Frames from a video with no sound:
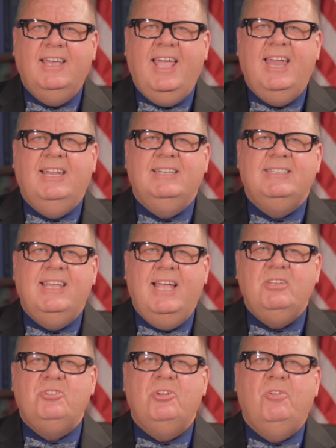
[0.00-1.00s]
and
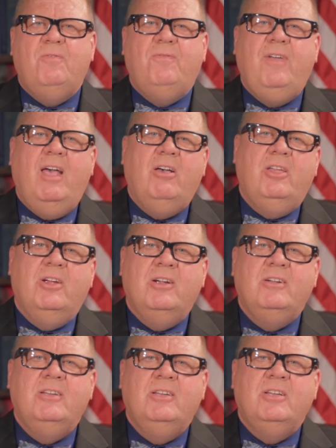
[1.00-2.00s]
intentional
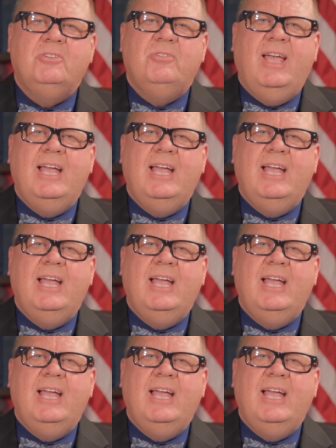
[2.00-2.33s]
failure to